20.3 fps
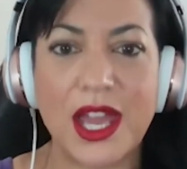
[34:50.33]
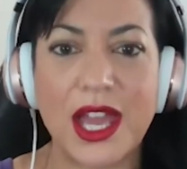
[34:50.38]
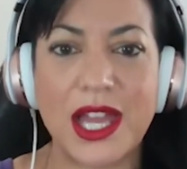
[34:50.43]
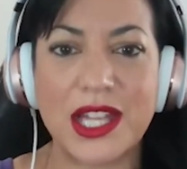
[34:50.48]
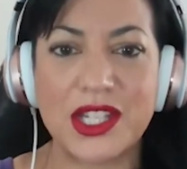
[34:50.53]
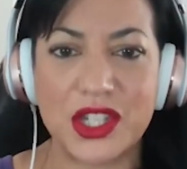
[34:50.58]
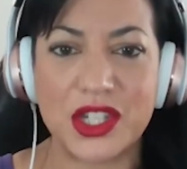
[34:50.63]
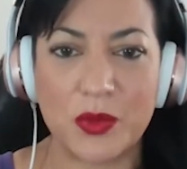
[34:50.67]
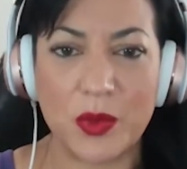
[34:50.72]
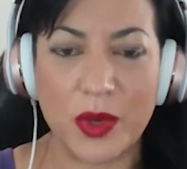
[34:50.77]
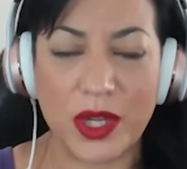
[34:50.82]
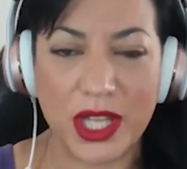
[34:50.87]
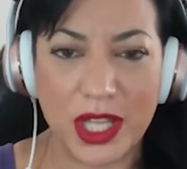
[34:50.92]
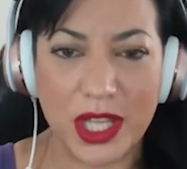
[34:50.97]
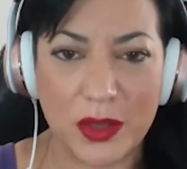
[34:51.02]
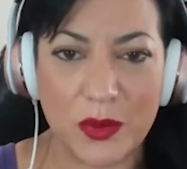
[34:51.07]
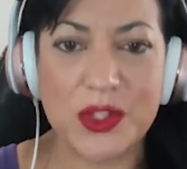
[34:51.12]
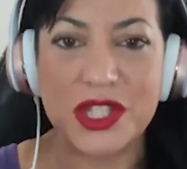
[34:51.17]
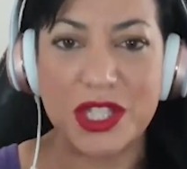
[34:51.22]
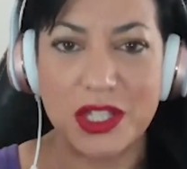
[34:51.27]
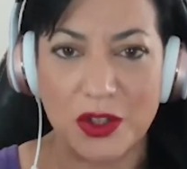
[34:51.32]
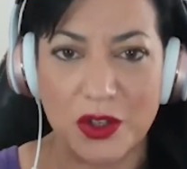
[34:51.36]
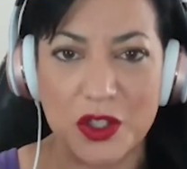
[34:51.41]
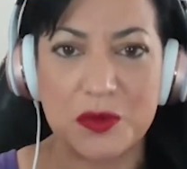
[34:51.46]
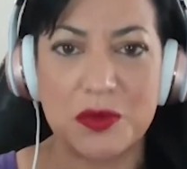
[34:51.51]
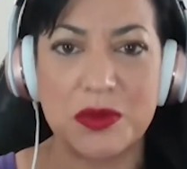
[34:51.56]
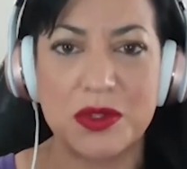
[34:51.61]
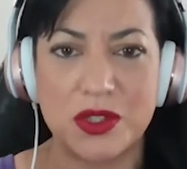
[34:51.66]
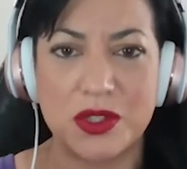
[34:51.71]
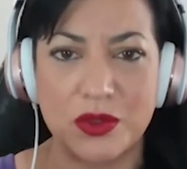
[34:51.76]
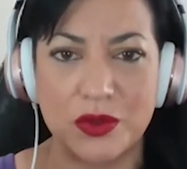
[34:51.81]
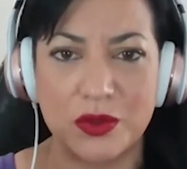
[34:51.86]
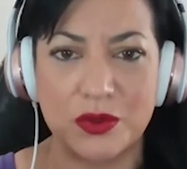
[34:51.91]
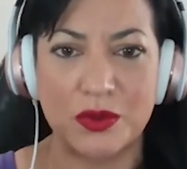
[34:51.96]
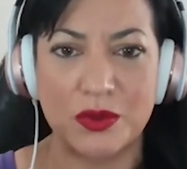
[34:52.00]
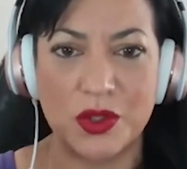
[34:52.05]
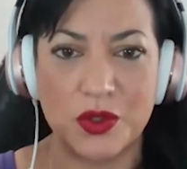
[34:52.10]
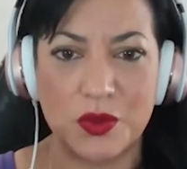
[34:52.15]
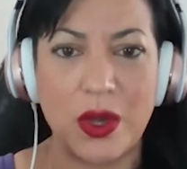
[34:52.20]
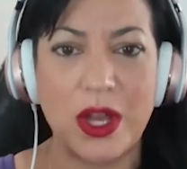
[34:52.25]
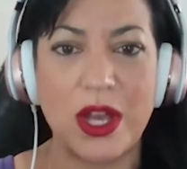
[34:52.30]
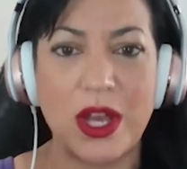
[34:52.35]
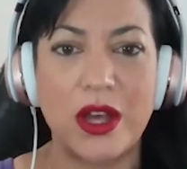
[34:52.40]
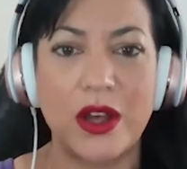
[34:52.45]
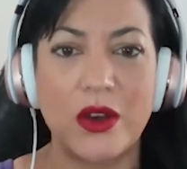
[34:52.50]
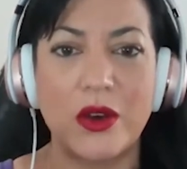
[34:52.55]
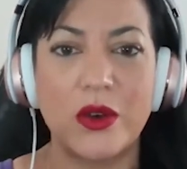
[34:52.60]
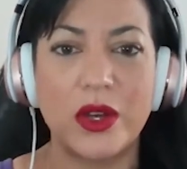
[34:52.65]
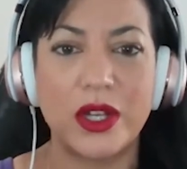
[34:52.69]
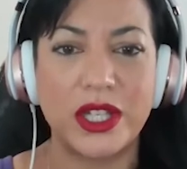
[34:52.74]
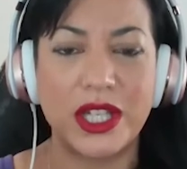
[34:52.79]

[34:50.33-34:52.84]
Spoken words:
hospital as well,